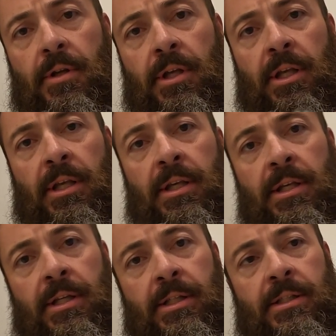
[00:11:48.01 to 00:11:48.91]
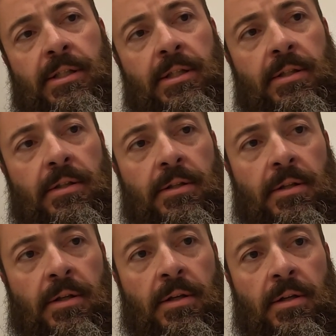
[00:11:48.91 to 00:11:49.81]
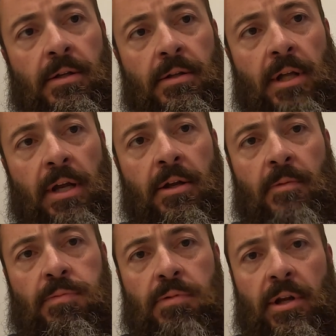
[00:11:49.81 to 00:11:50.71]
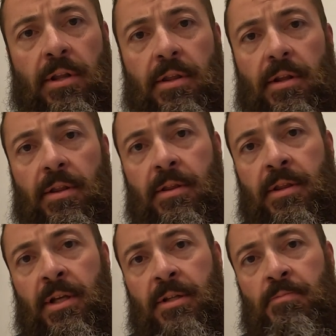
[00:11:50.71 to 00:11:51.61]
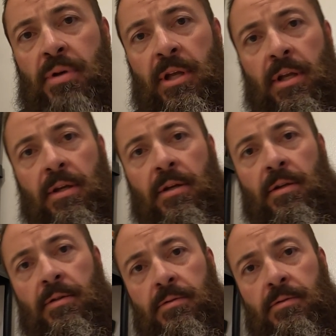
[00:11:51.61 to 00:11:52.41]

is lined up with this pin,